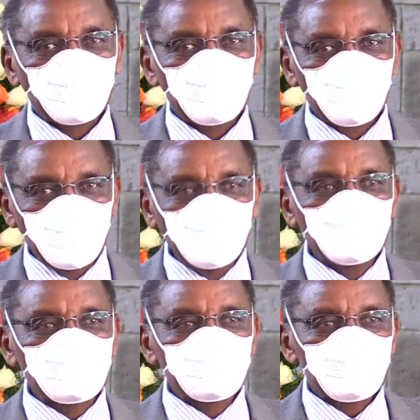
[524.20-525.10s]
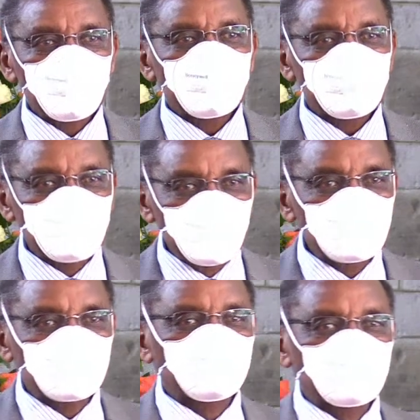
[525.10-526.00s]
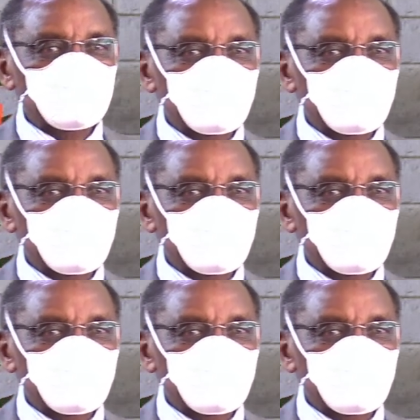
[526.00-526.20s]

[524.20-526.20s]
Please don't refuse to go